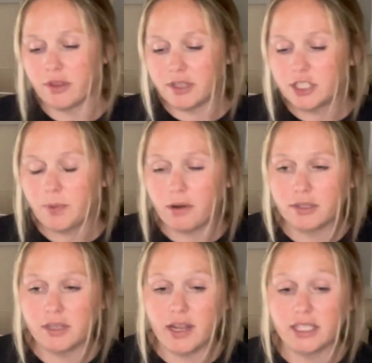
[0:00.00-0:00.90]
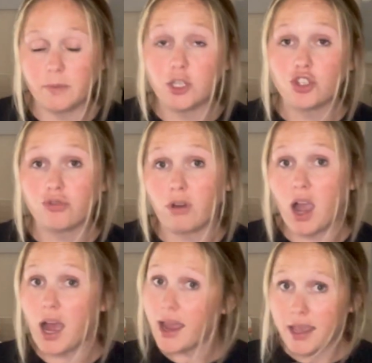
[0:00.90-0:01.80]
that this person has been
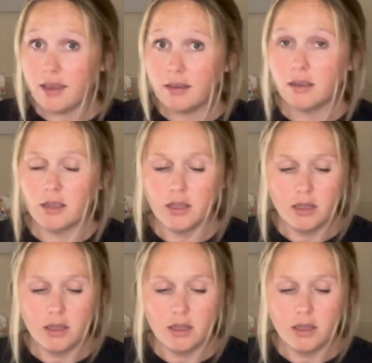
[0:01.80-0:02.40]
trying.